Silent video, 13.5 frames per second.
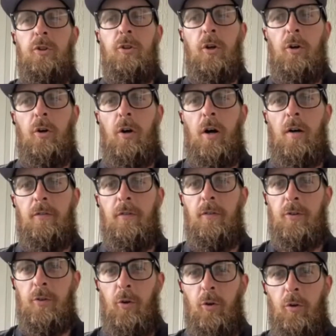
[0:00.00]
you go off of a
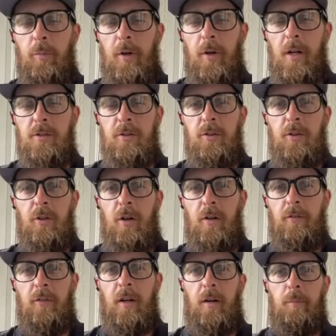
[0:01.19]
total price, or do you go
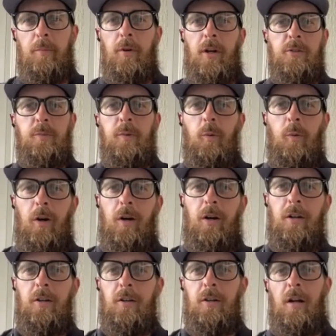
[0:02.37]
off like a price per
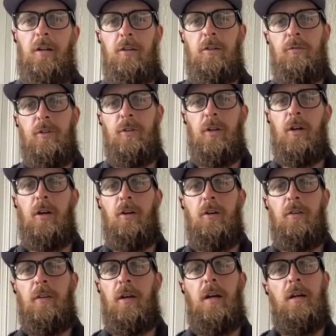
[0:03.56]
watt, or how do you figure out
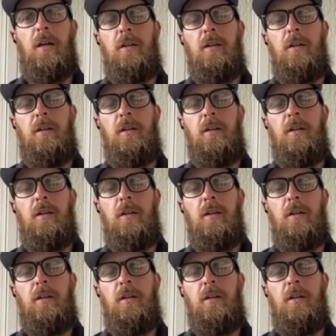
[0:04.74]
that?